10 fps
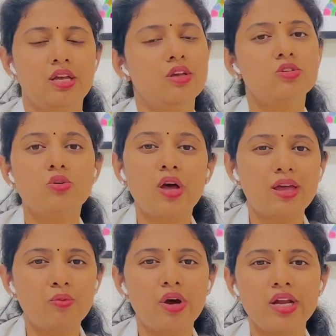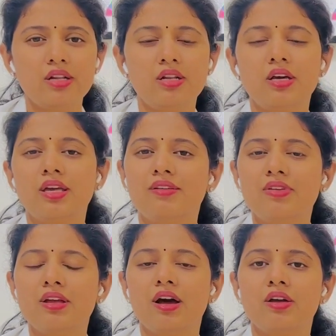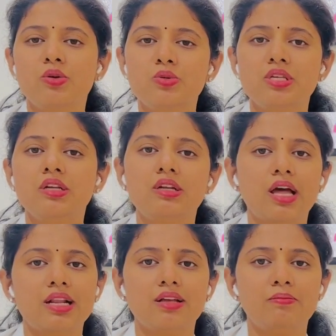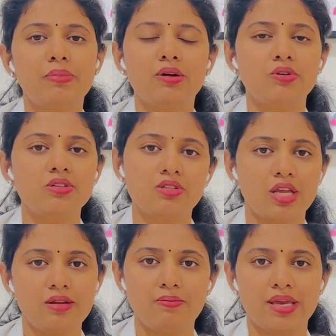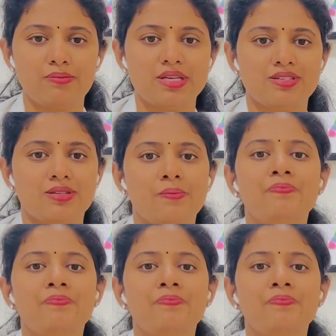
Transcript: So avoid using talcum powders in babies.